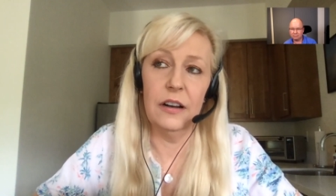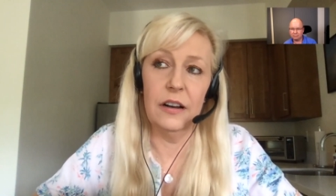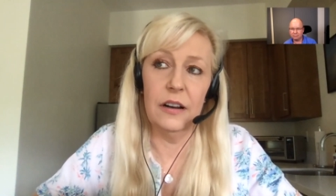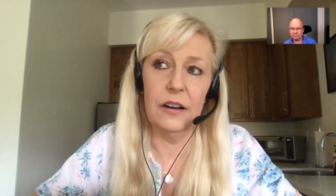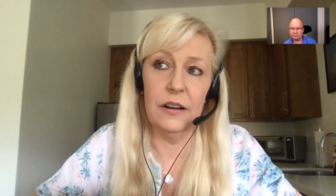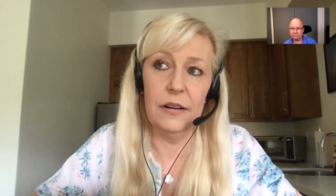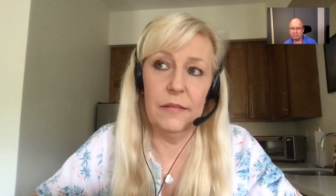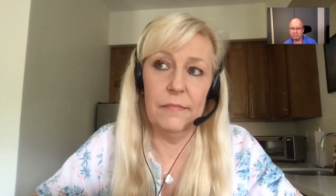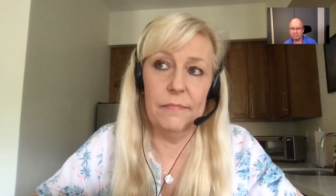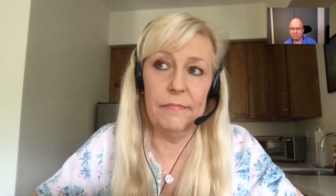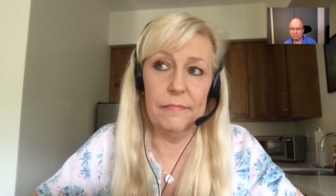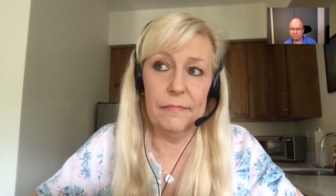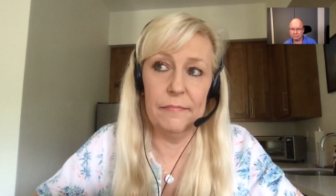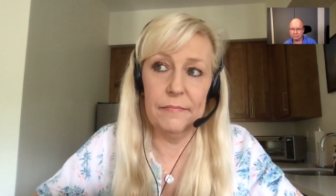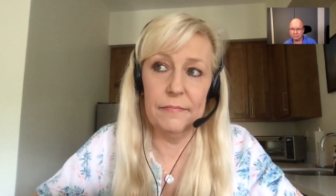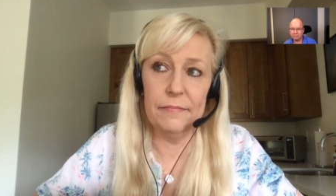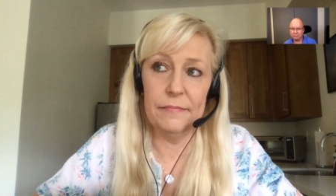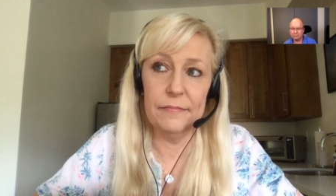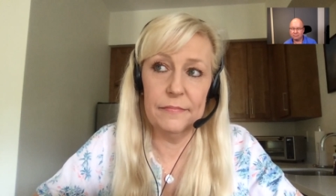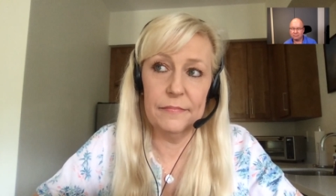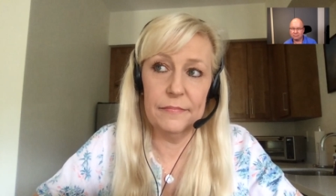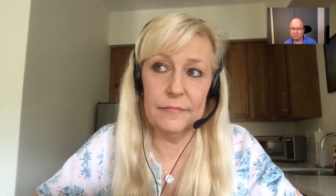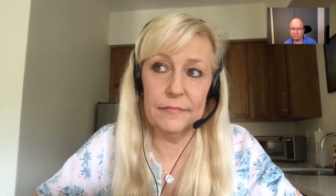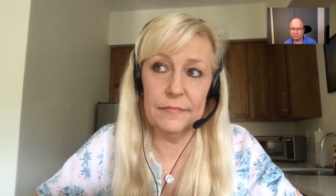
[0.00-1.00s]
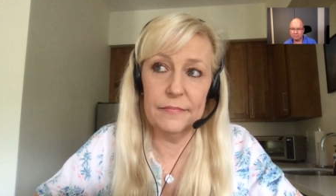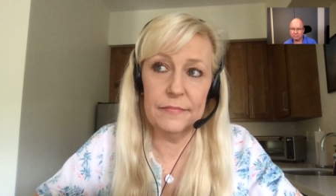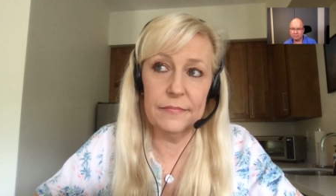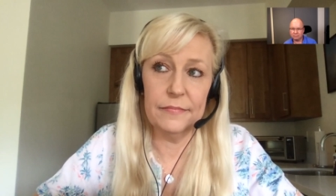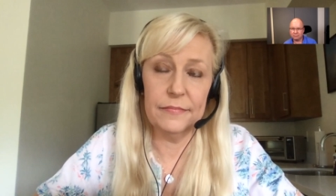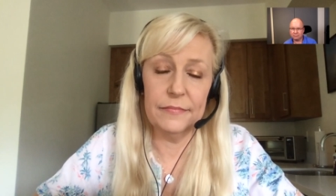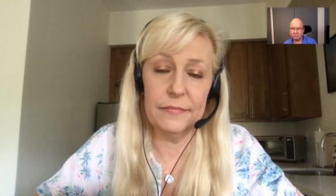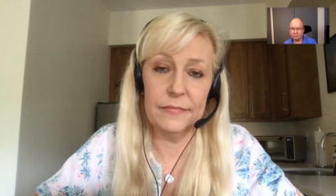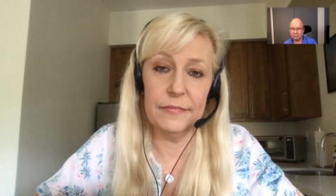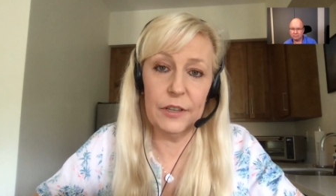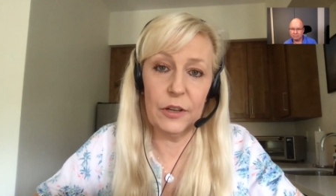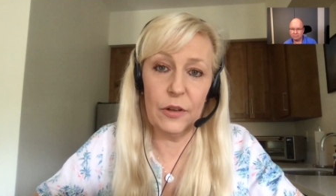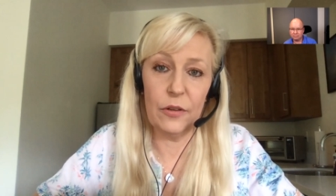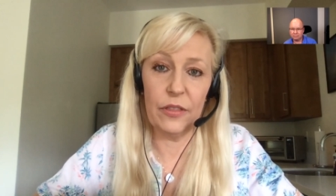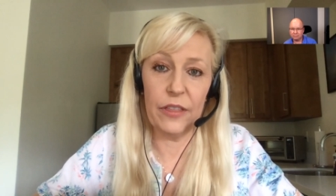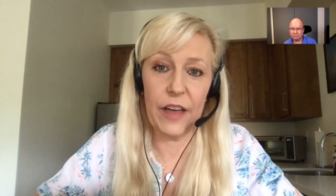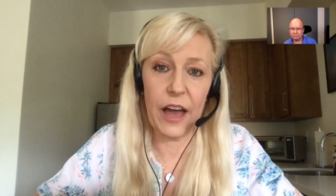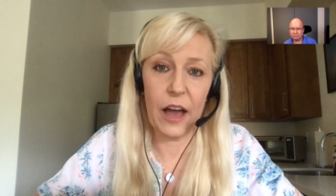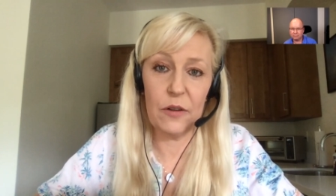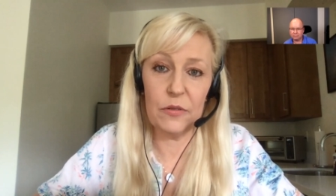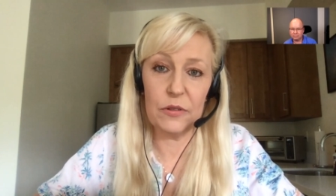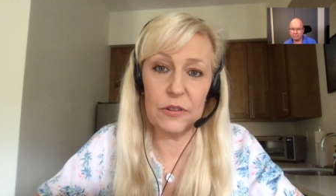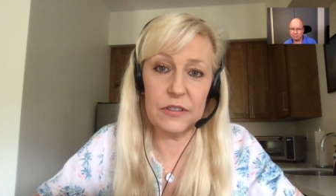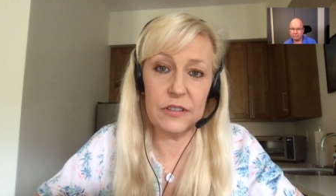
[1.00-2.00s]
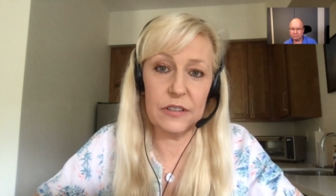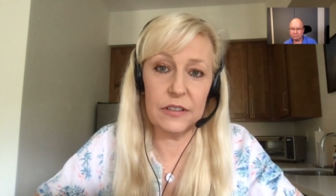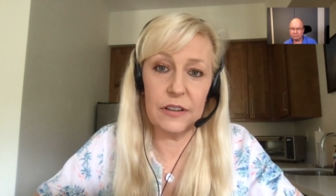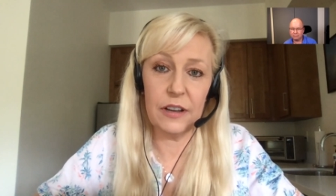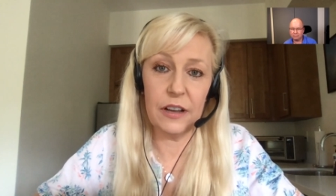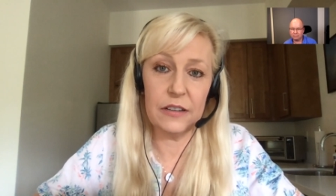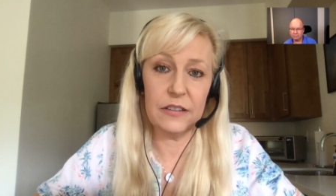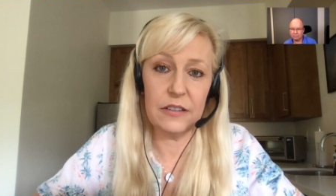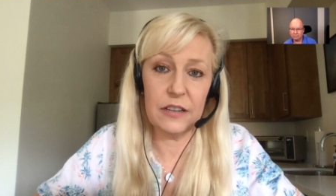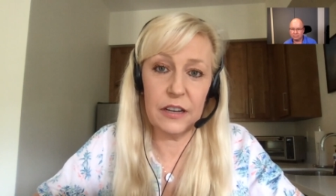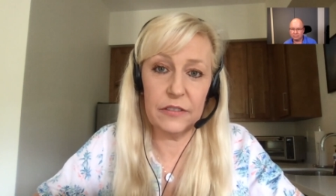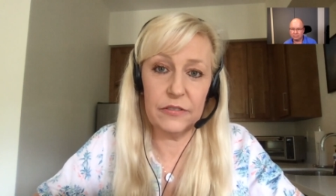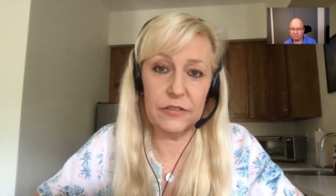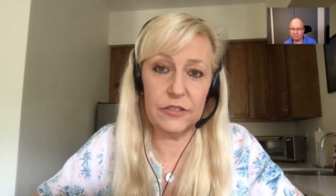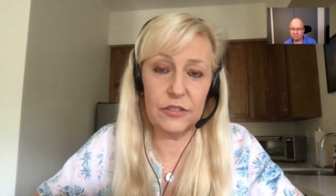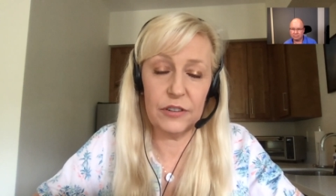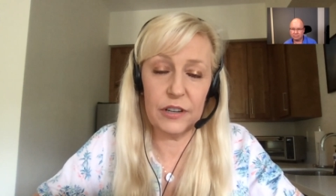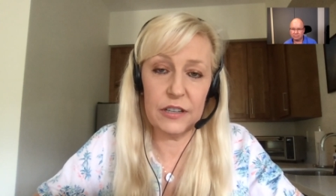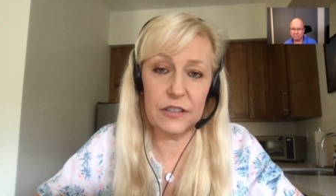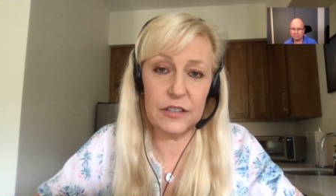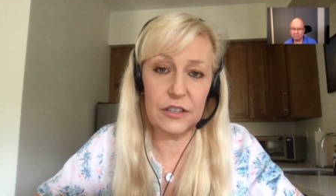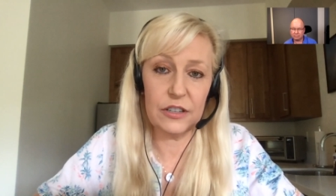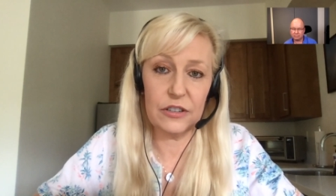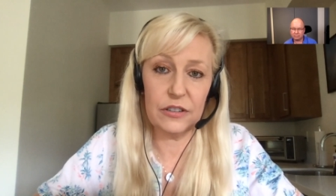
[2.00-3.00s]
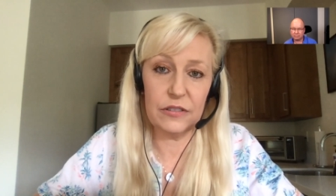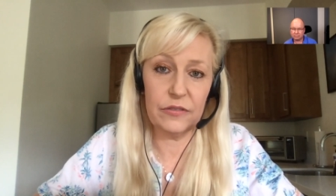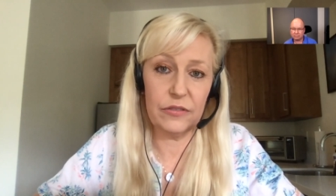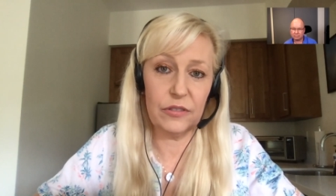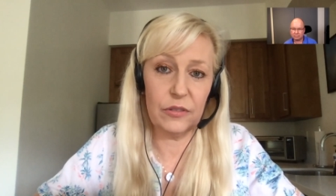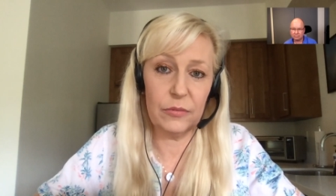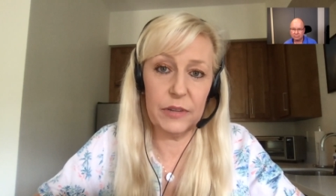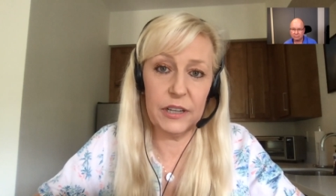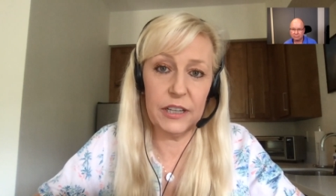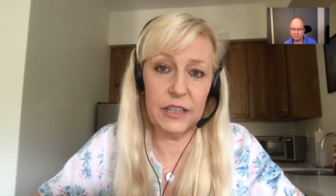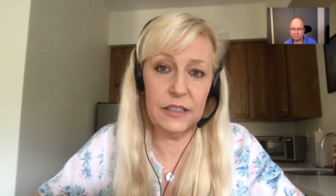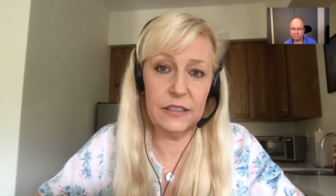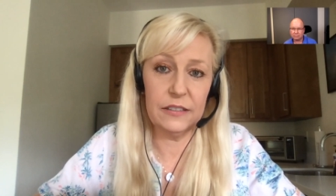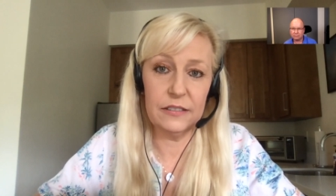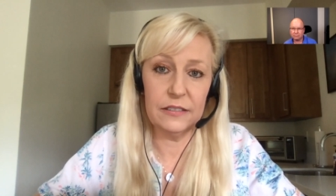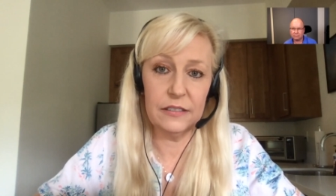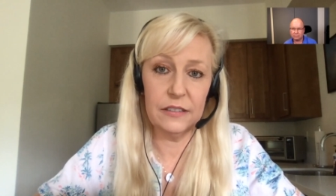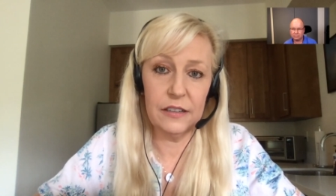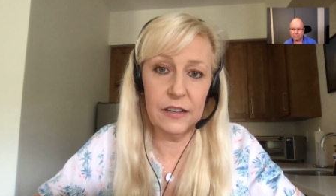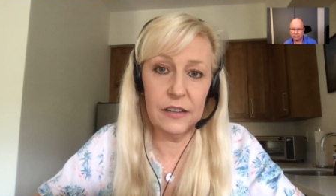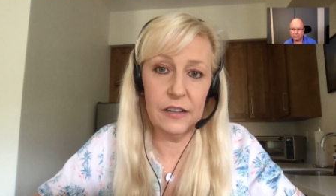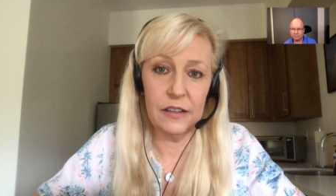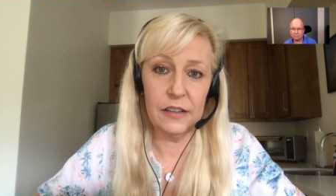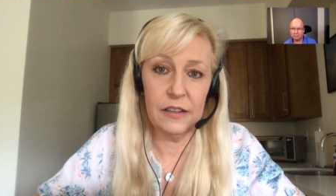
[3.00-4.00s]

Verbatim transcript: Mm-hmm. Um, you know, that was a, a tough transition for me.